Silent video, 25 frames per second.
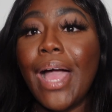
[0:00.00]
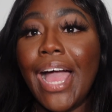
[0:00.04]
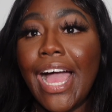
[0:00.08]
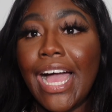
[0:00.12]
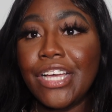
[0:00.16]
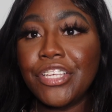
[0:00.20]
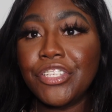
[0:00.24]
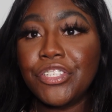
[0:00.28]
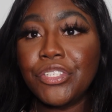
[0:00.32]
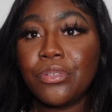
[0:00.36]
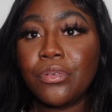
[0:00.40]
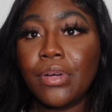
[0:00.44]

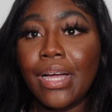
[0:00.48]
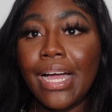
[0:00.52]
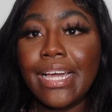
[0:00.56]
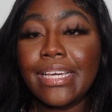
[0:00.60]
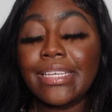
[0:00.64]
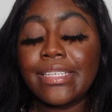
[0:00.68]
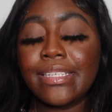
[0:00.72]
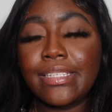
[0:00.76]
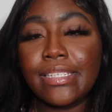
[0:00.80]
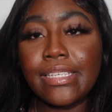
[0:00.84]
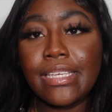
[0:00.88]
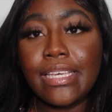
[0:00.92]
as you
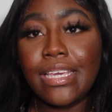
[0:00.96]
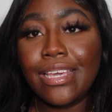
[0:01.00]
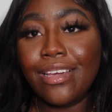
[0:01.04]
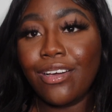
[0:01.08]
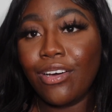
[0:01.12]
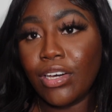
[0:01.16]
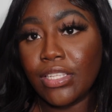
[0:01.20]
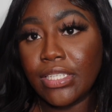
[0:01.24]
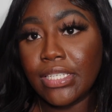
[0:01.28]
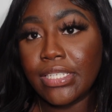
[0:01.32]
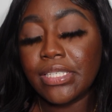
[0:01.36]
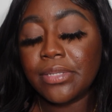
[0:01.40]
guys see
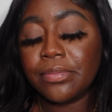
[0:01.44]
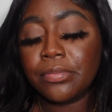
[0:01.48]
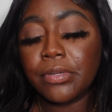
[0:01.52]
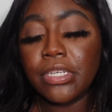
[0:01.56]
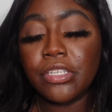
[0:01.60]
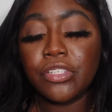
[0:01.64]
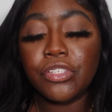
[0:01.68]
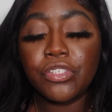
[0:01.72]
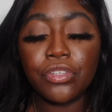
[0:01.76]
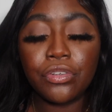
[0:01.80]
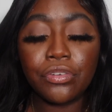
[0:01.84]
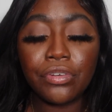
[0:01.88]
on the
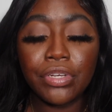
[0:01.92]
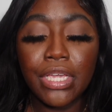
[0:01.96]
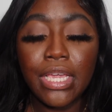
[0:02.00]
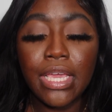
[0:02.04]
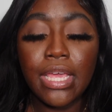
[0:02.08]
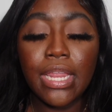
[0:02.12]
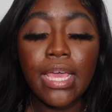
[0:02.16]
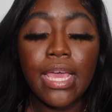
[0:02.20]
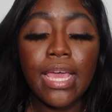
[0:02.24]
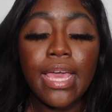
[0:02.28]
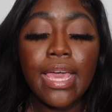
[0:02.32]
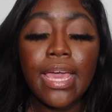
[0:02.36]
split
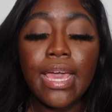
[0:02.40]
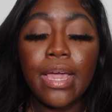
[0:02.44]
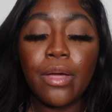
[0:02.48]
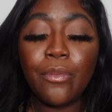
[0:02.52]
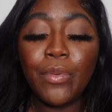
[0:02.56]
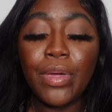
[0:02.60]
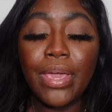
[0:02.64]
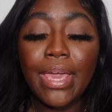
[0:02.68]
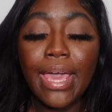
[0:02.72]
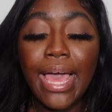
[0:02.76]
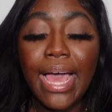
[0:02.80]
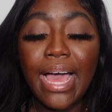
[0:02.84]
screen,
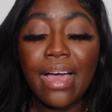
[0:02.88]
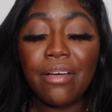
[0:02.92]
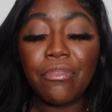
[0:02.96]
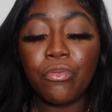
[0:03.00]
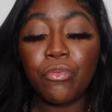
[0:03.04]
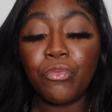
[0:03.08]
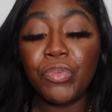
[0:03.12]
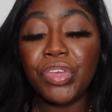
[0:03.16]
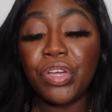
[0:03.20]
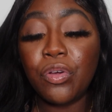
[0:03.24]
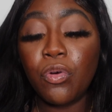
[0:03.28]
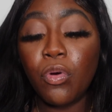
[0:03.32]
we
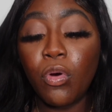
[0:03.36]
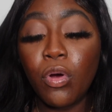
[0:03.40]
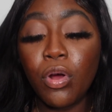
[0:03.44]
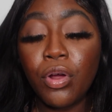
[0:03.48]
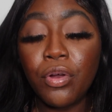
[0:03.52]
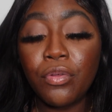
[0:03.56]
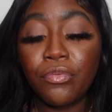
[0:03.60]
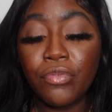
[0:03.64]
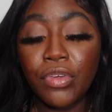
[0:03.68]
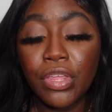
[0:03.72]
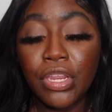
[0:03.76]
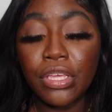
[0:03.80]
have
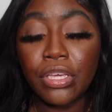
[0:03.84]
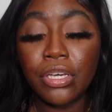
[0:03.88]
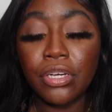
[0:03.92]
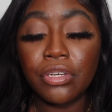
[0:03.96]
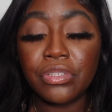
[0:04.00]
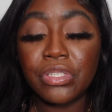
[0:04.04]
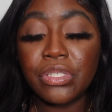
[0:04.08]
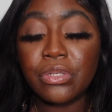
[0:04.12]
record video.